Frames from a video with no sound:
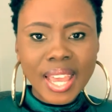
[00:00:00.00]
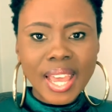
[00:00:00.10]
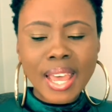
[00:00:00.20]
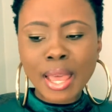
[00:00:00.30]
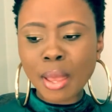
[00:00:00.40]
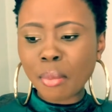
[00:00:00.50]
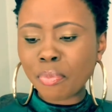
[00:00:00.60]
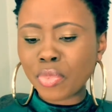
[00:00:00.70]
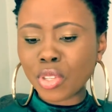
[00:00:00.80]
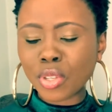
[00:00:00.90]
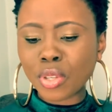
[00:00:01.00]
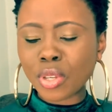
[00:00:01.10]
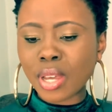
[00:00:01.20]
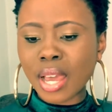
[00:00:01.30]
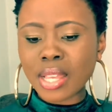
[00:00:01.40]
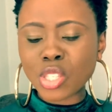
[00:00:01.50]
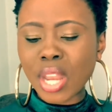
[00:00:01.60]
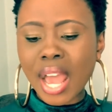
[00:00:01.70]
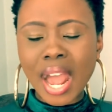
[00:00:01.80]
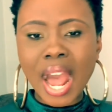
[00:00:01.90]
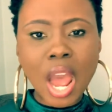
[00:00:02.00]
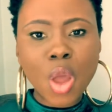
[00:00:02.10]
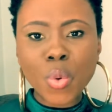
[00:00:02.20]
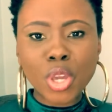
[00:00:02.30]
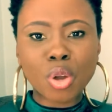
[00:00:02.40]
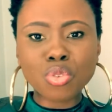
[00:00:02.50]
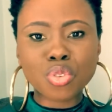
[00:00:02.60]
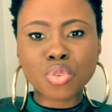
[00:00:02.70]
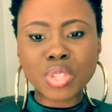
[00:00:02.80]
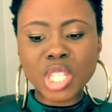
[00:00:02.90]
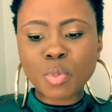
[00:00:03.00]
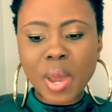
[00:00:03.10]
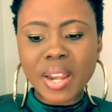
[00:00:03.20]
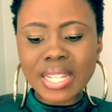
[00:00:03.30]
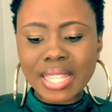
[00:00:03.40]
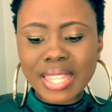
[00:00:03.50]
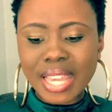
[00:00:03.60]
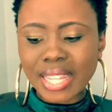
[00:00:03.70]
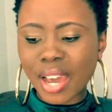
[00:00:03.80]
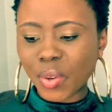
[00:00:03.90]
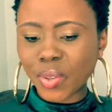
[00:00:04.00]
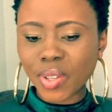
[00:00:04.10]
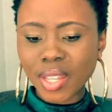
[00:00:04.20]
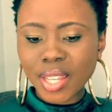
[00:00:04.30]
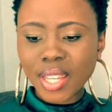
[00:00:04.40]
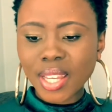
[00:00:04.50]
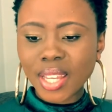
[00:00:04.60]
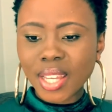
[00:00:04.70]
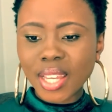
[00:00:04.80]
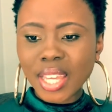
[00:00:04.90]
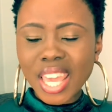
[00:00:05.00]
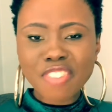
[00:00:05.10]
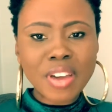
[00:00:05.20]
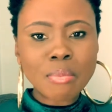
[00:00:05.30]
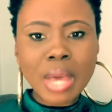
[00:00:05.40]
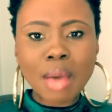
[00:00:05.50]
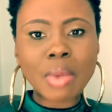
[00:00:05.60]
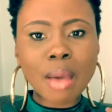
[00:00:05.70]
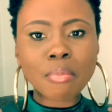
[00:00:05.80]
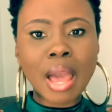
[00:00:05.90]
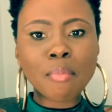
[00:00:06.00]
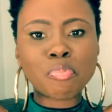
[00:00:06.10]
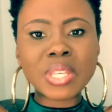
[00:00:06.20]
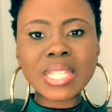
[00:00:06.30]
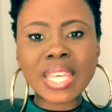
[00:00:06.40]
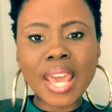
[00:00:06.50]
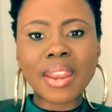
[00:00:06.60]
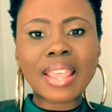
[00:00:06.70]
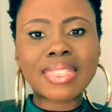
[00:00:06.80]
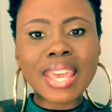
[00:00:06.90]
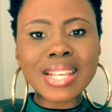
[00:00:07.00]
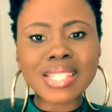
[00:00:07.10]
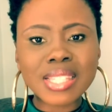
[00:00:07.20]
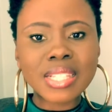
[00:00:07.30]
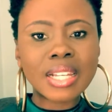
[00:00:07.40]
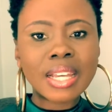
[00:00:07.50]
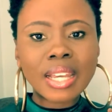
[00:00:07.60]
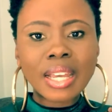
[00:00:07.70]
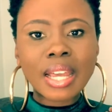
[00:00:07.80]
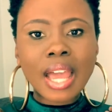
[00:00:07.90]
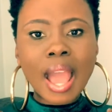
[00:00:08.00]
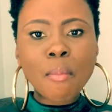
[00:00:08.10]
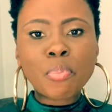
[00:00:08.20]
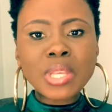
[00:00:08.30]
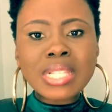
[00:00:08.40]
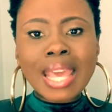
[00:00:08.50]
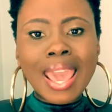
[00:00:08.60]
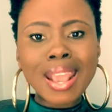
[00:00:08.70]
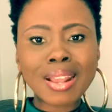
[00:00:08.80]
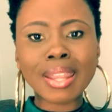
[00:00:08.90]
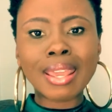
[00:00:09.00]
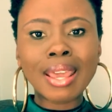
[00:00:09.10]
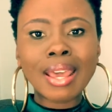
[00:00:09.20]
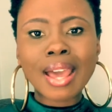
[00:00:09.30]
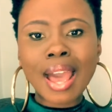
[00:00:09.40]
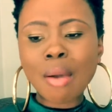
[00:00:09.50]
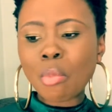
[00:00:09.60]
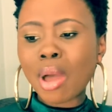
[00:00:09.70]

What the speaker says: So like, how are we going to do this parenting thing now? If I'm busy carrying things, I'm busy angry, I'm